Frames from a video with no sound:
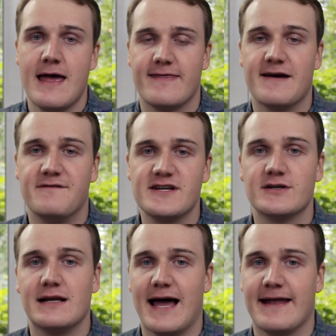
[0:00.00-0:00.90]
their
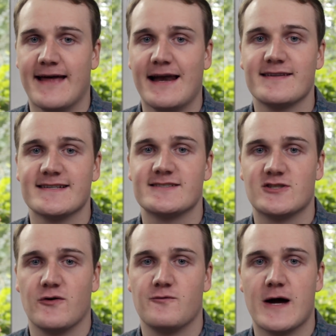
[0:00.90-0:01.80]
visual analysis
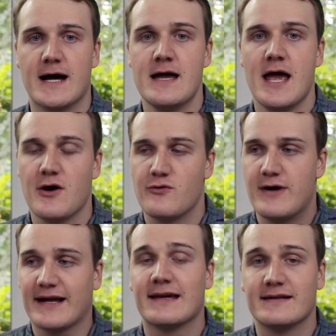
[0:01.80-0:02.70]
software
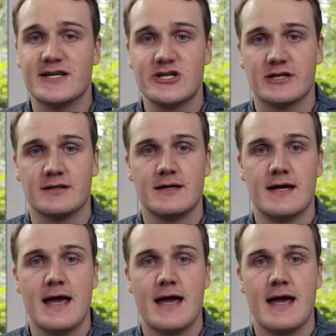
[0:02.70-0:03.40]
Rekognition,